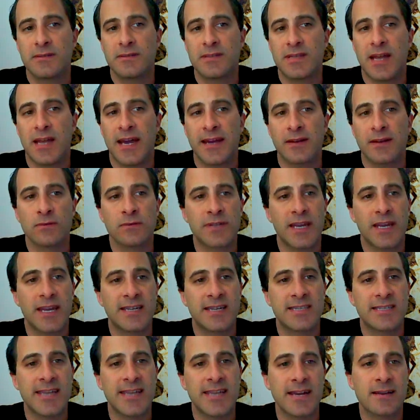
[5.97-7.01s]
titled A
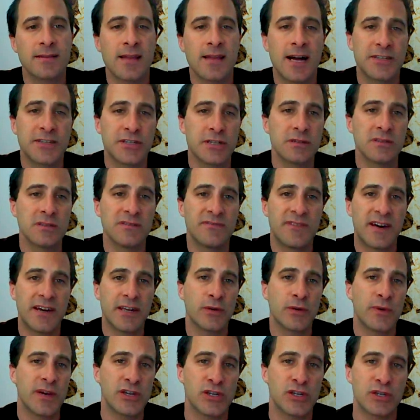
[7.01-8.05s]
Psychological
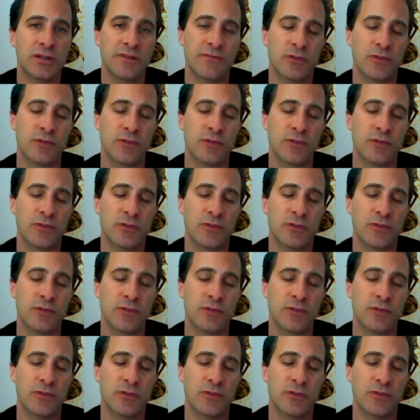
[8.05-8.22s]
Evaluation